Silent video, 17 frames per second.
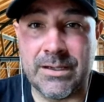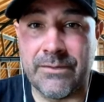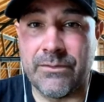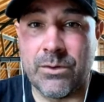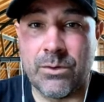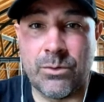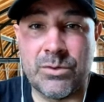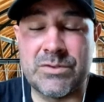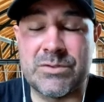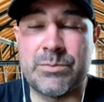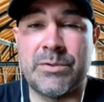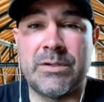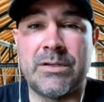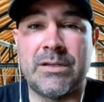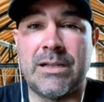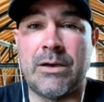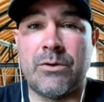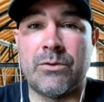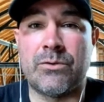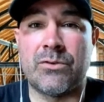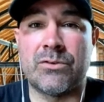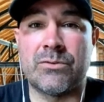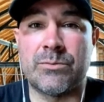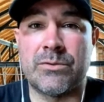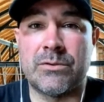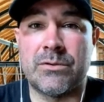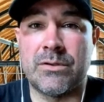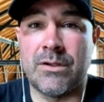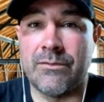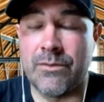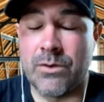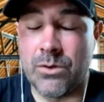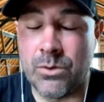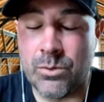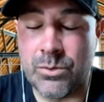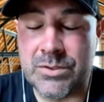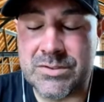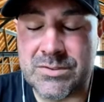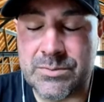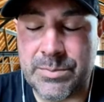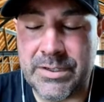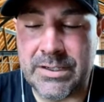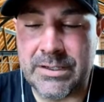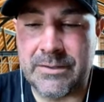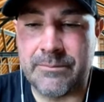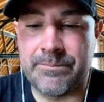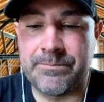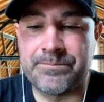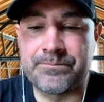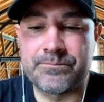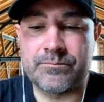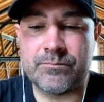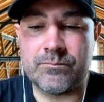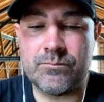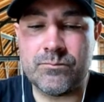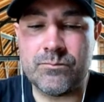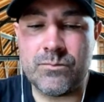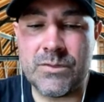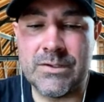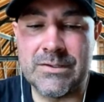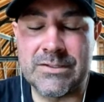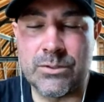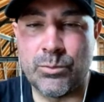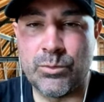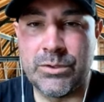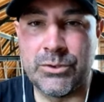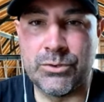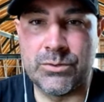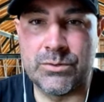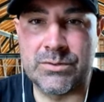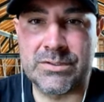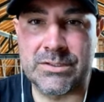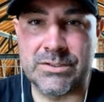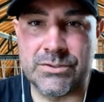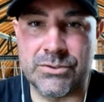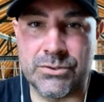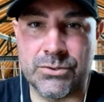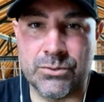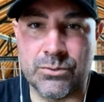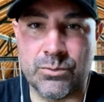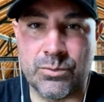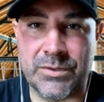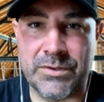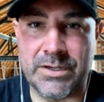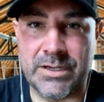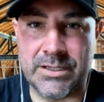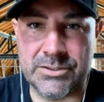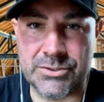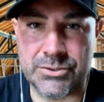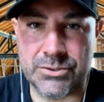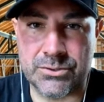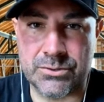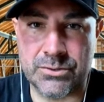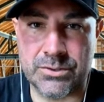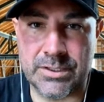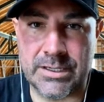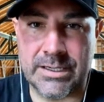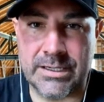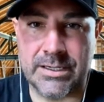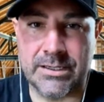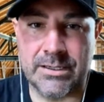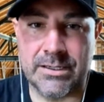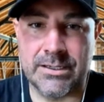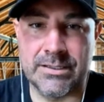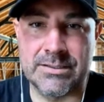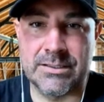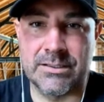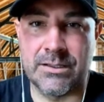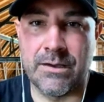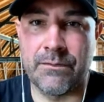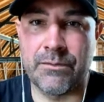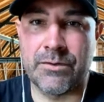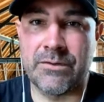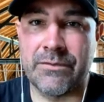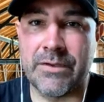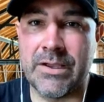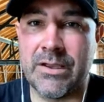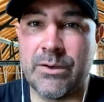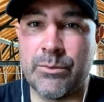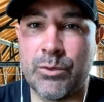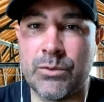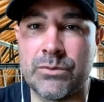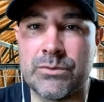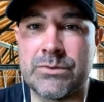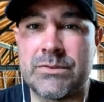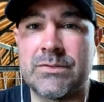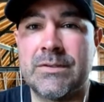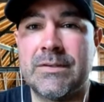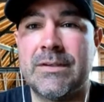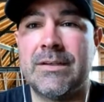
I've always been an outdoorsman. I've always been someone who's in tune with nature and is a lover of animals.